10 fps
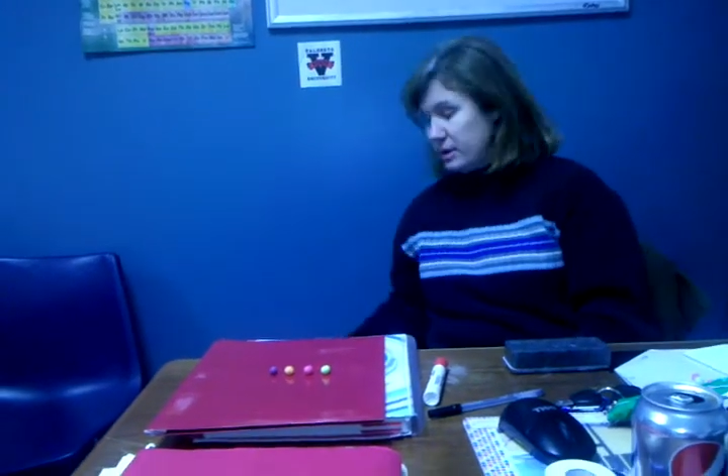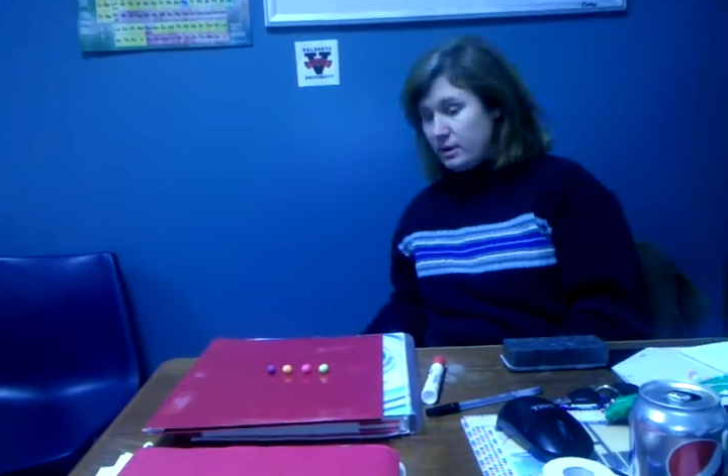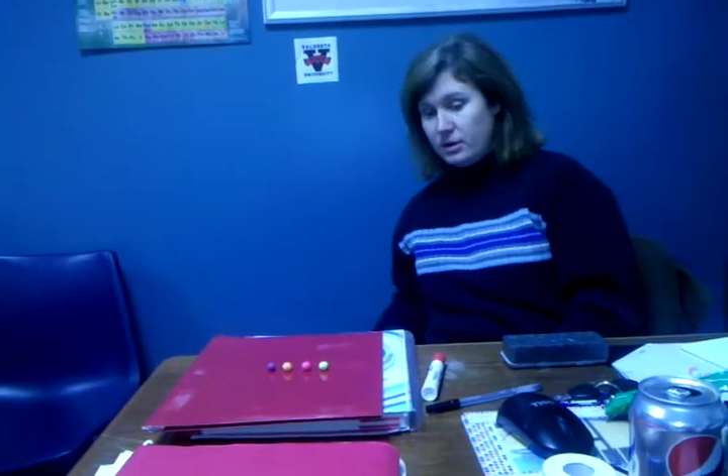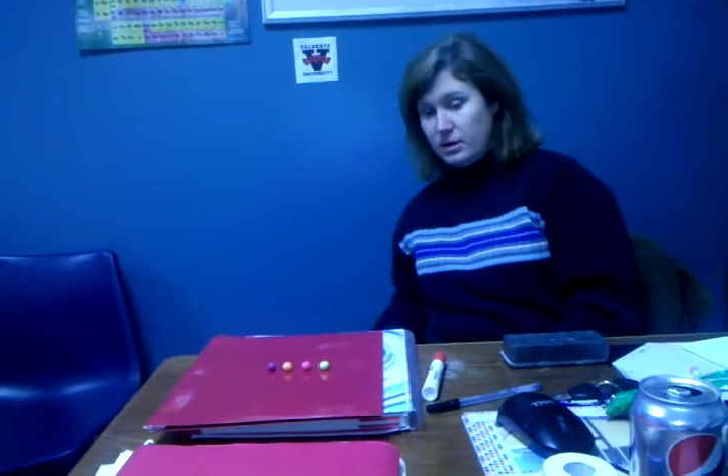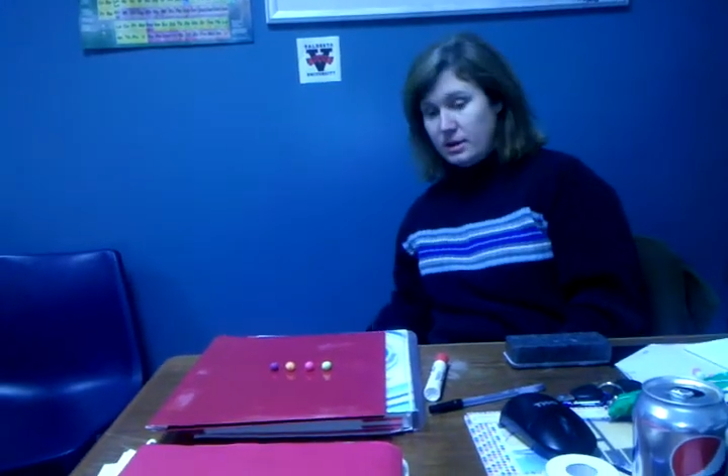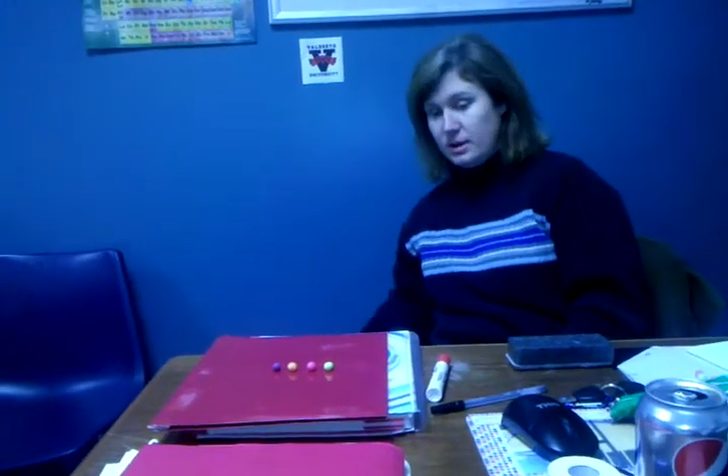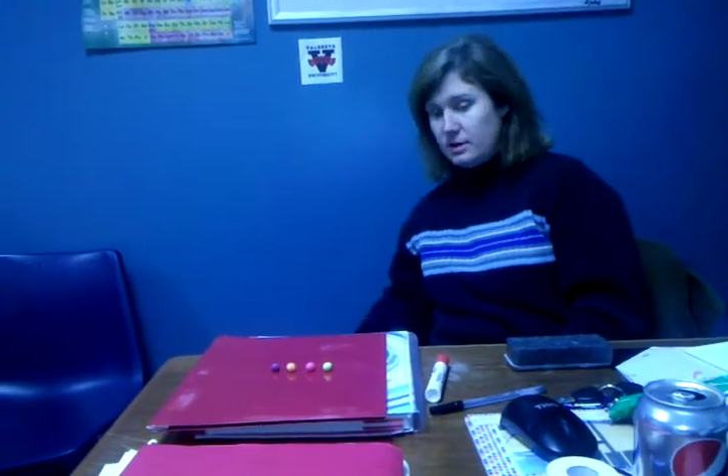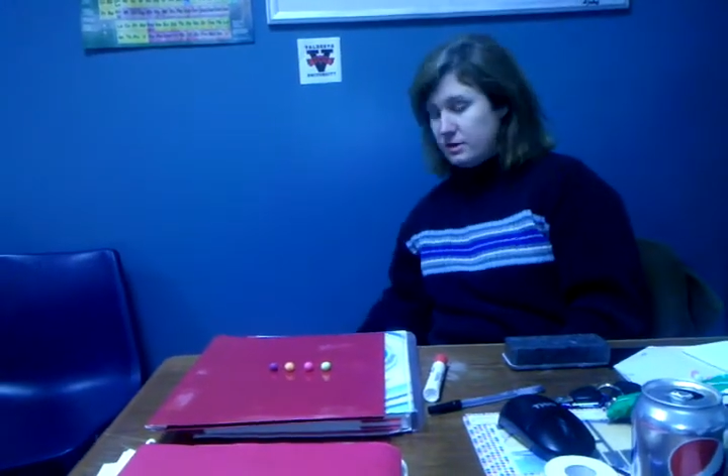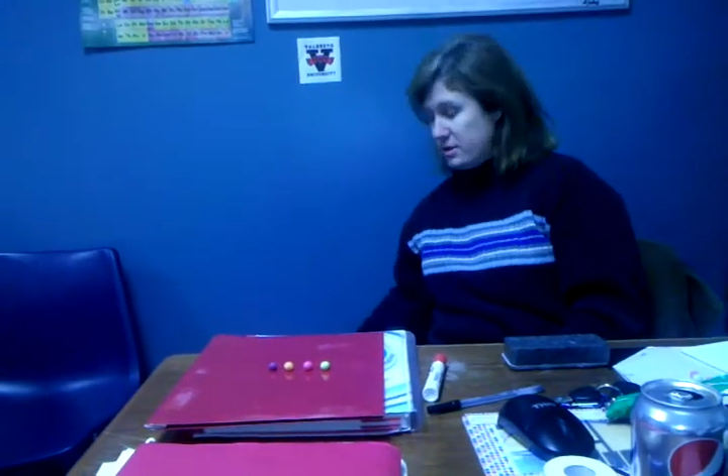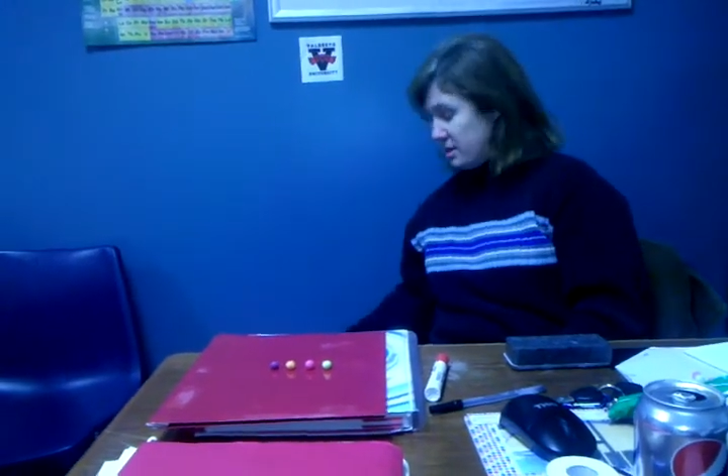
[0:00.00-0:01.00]
We
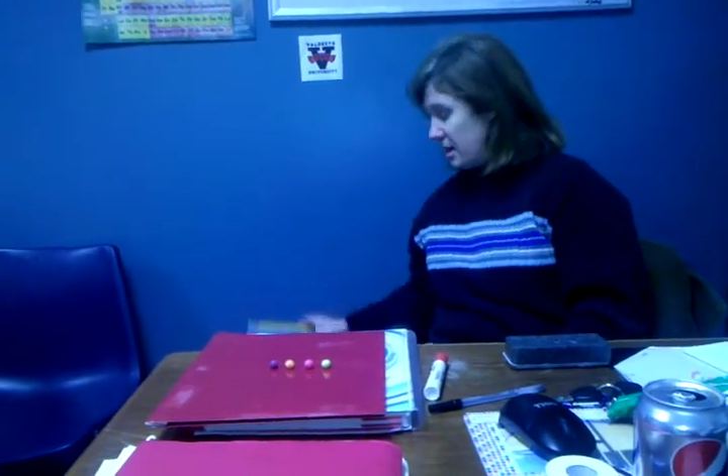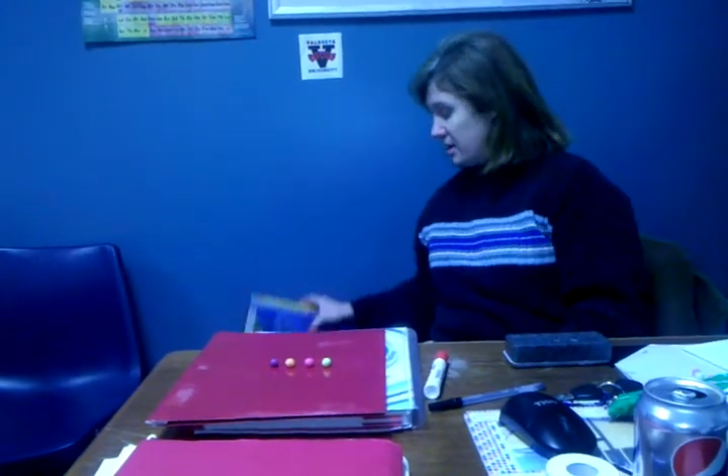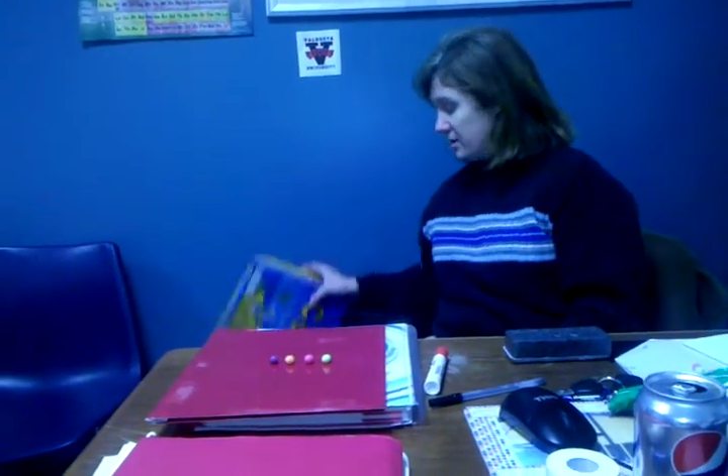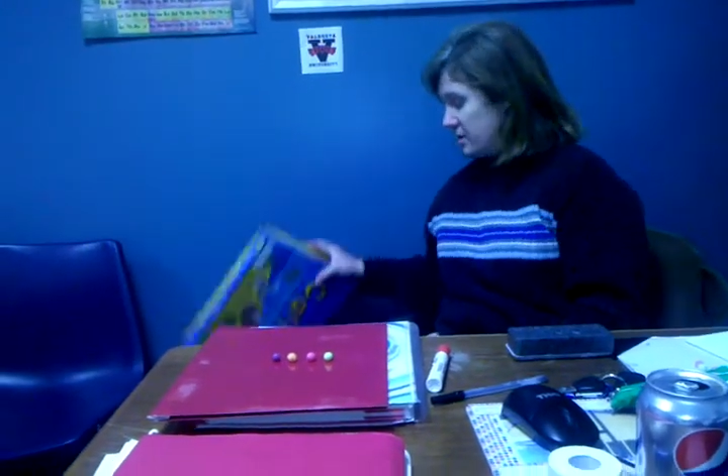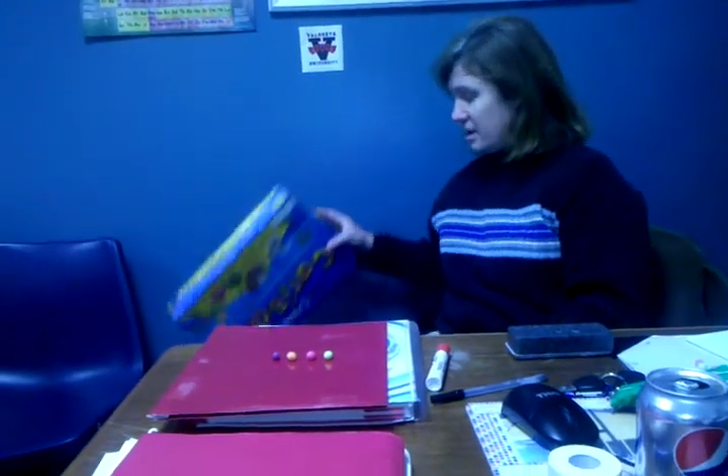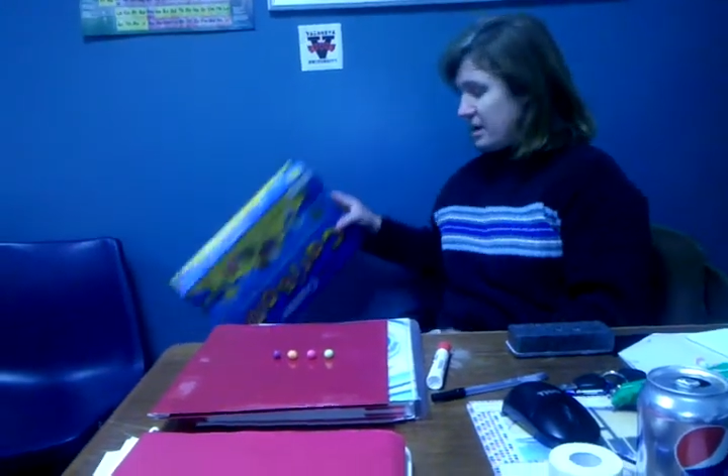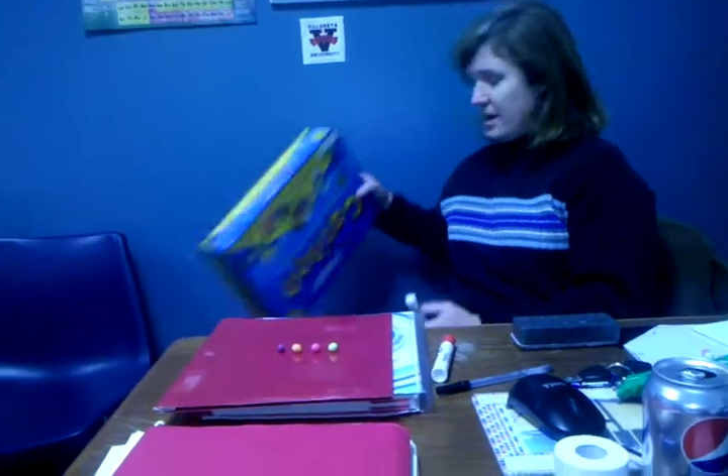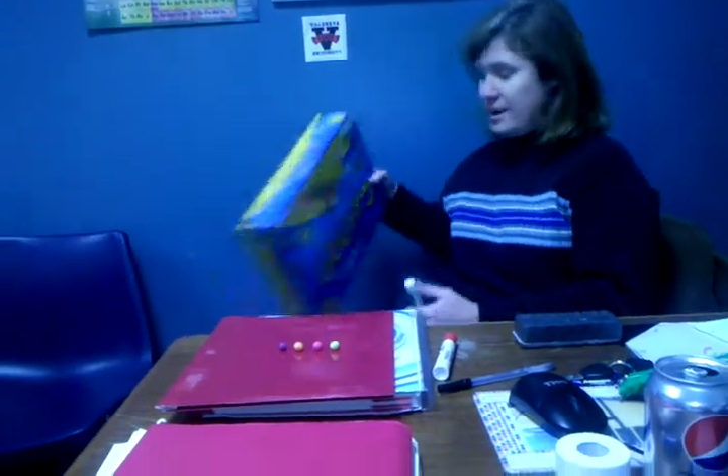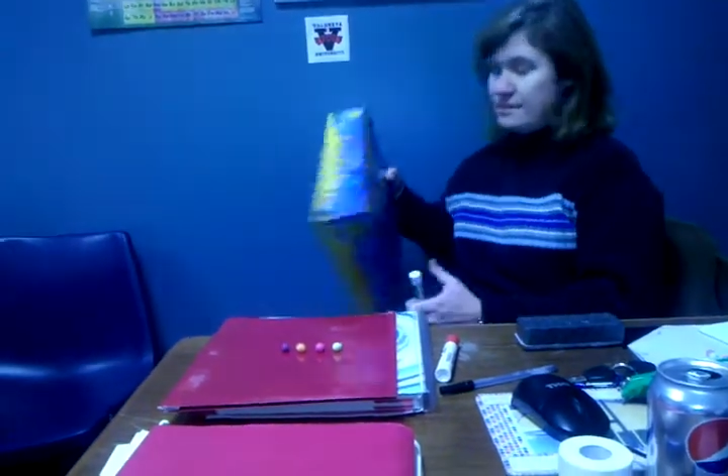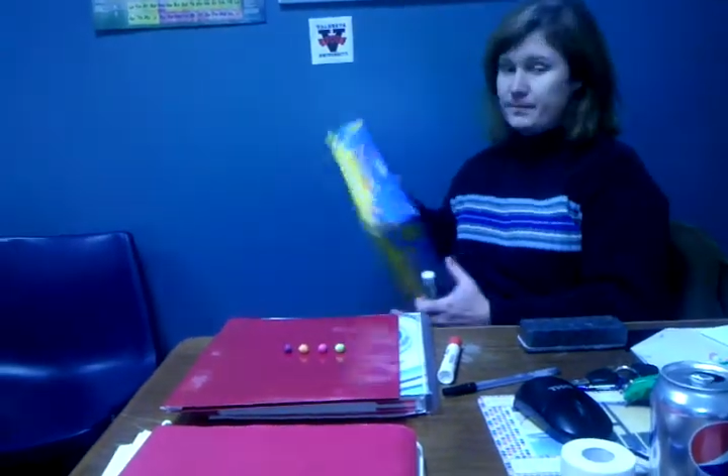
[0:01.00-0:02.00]
already discussed the
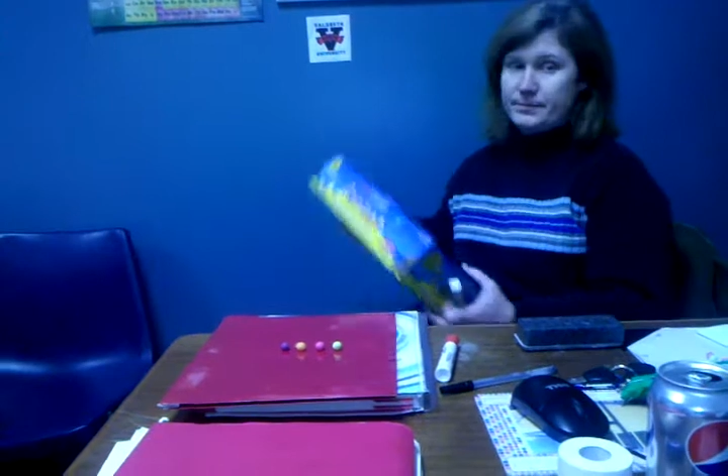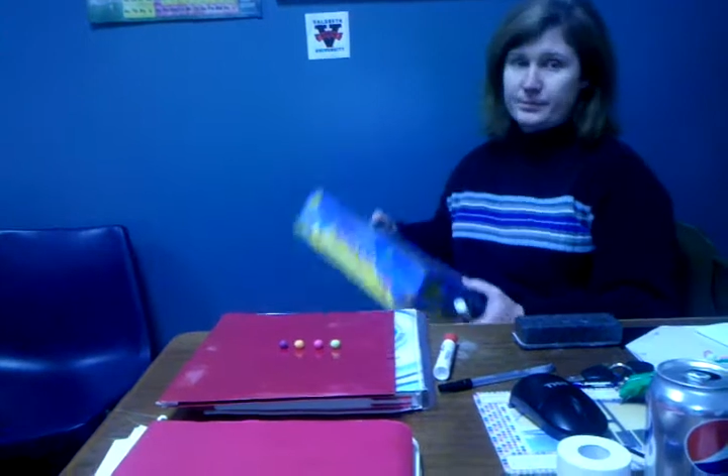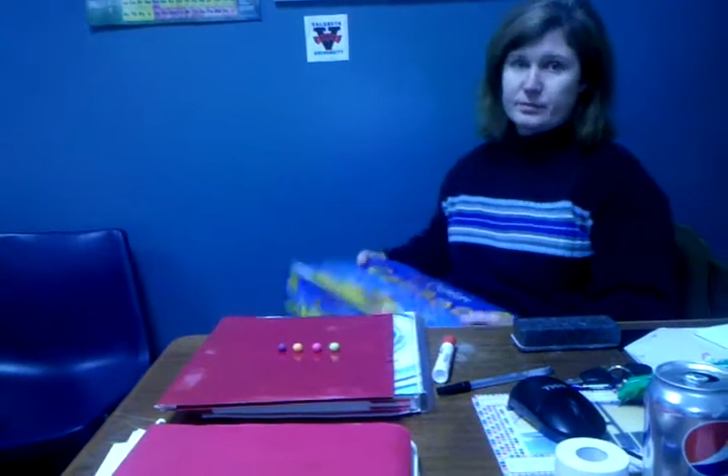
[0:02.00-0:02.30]
game,